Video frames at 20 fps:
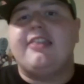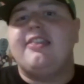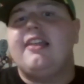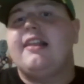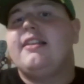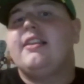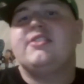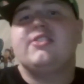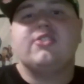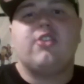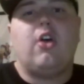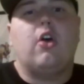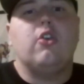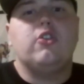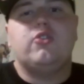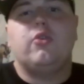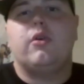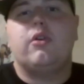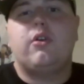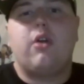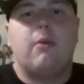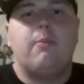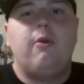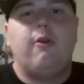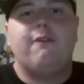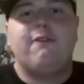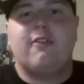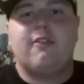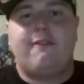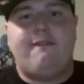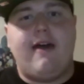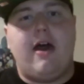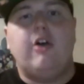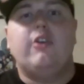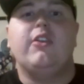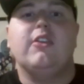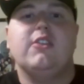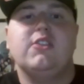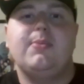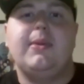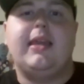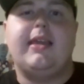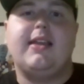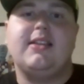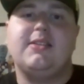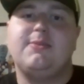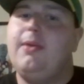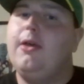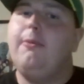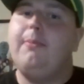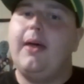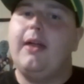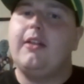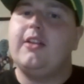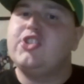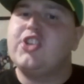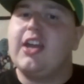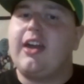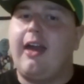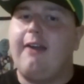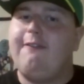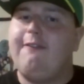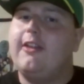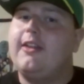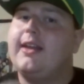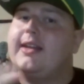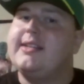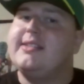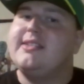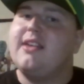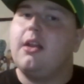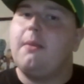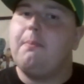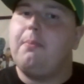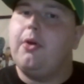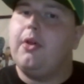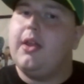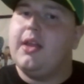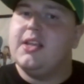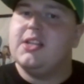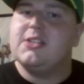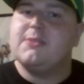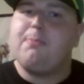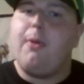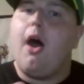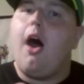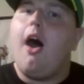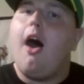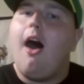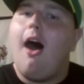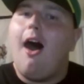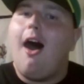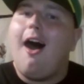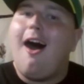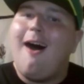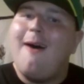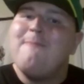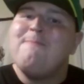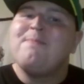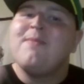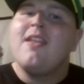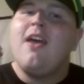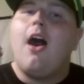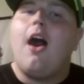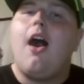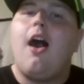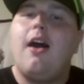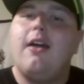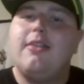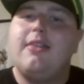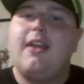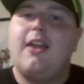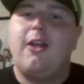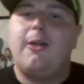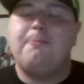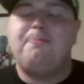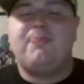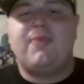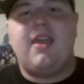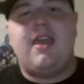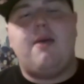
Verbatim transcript: I think this is also a good move for the Falcons because Bill Belichick, I feel like he's going to put his paw on there.